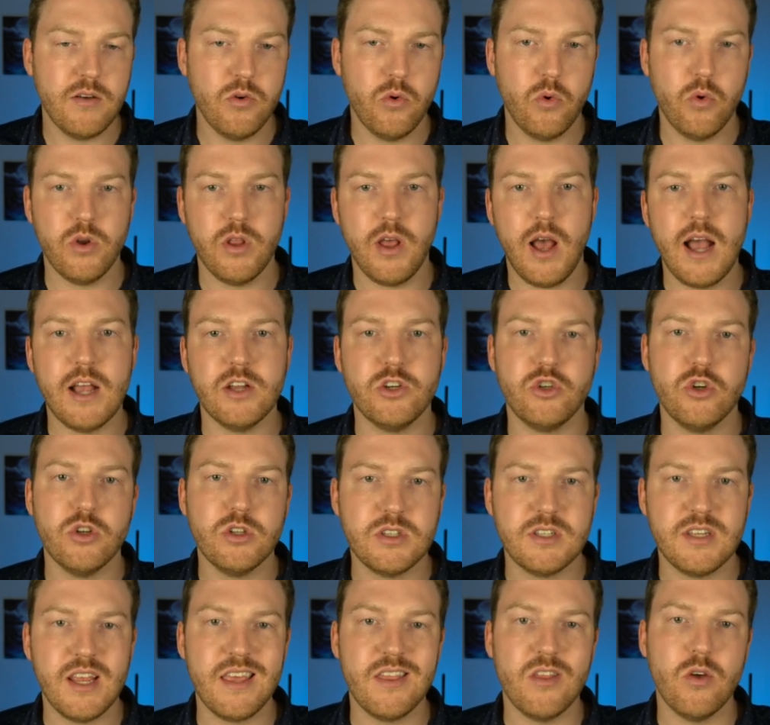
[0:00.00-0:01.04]
or I should
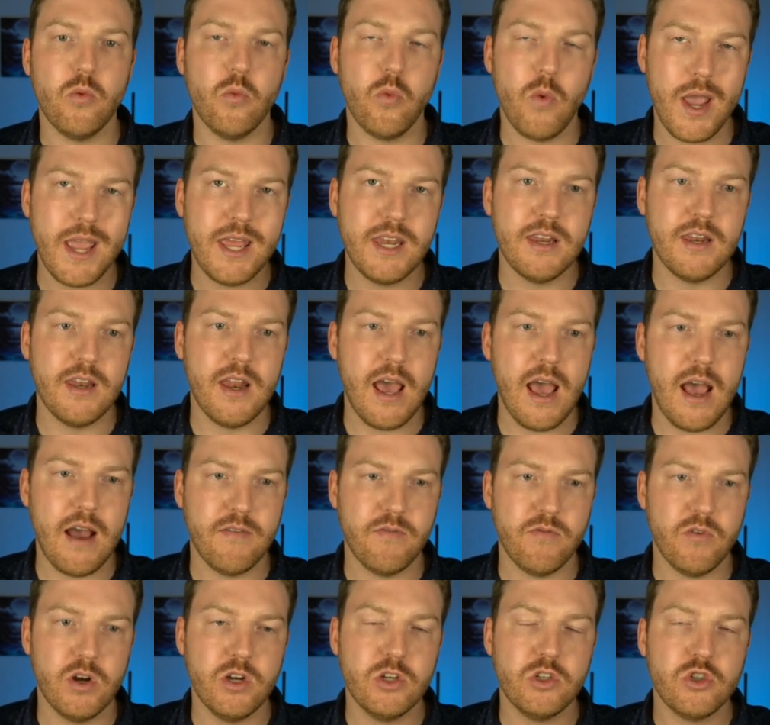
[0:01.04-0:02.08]
say the weighted
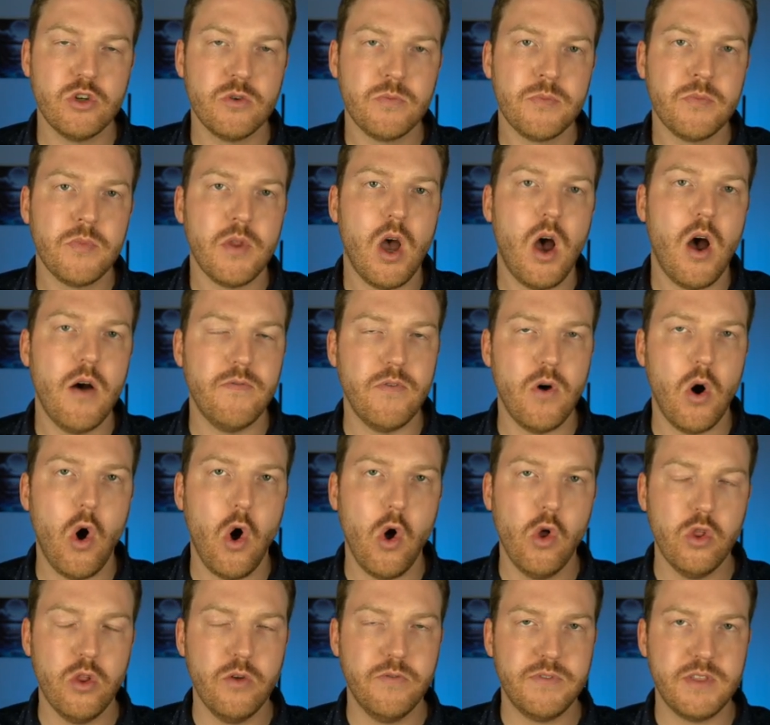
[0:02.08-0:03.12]
average of
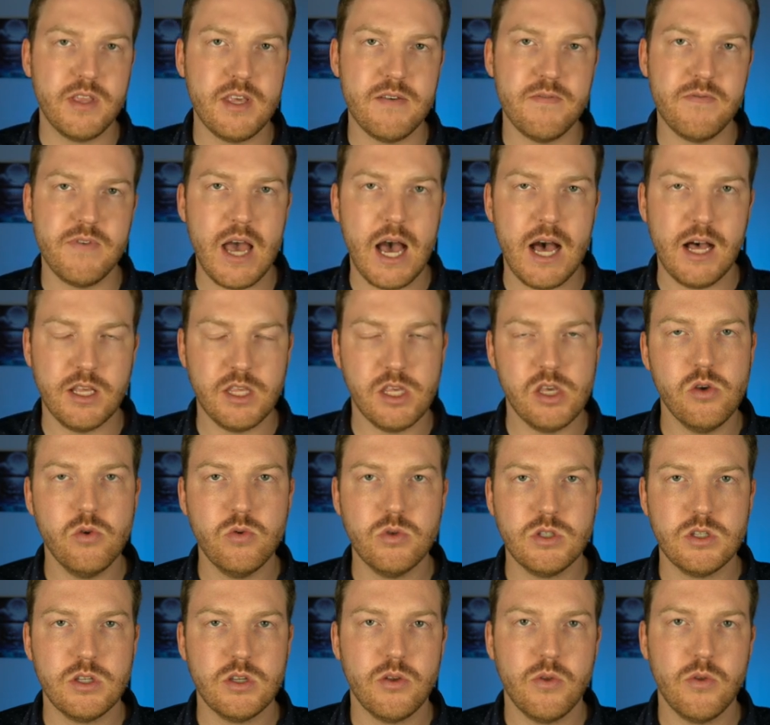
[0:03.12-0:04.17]
all of the
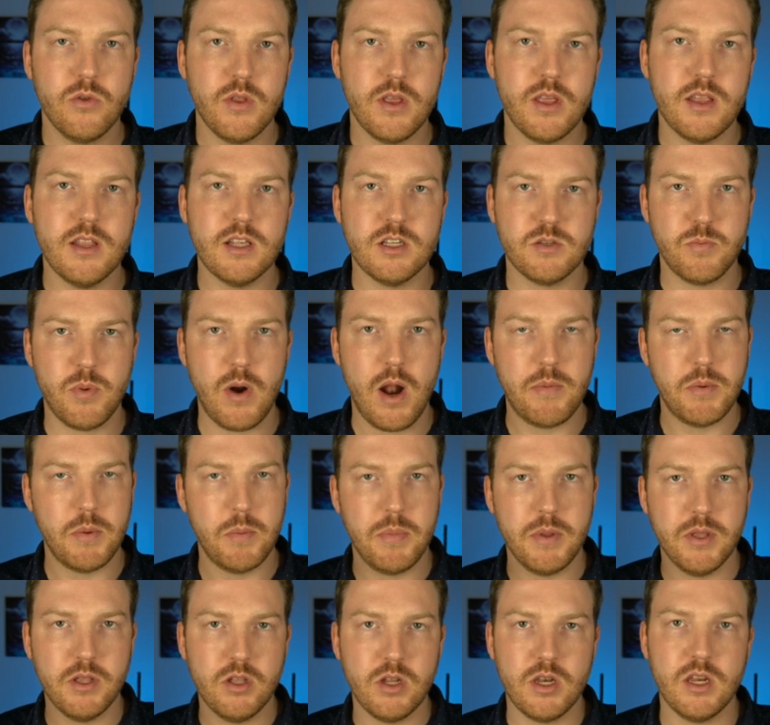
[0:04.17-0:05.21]
values in this
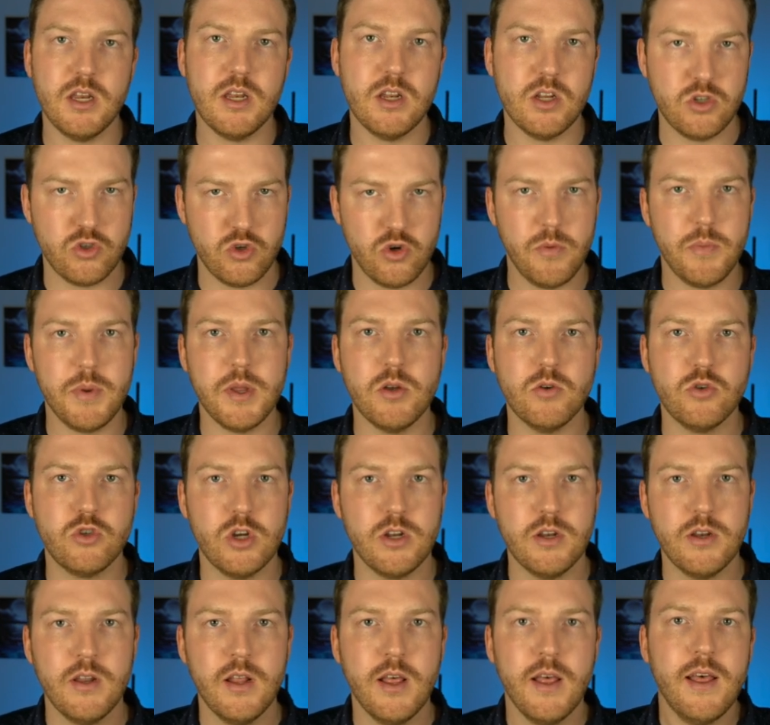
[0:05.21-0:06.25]
probability
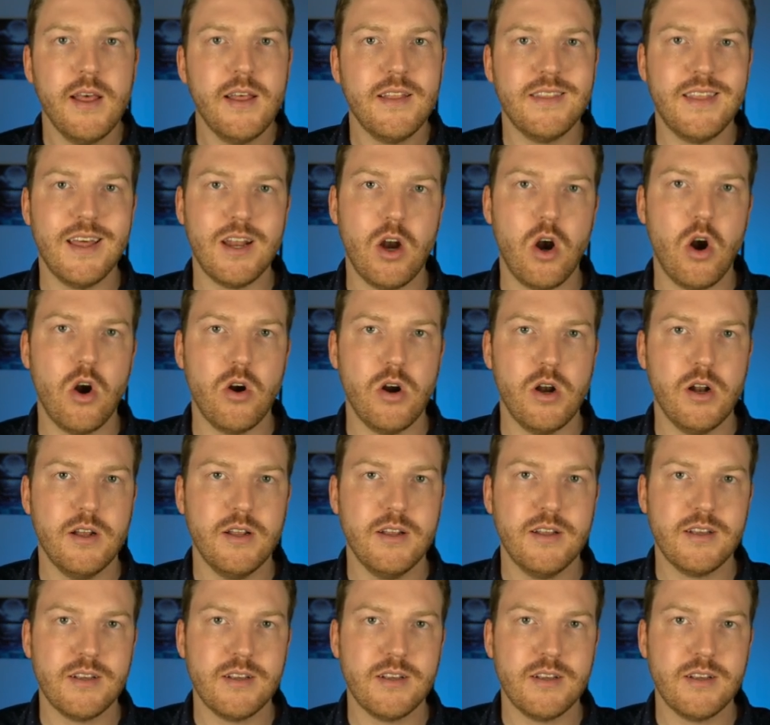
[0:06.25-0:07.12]
distribution that are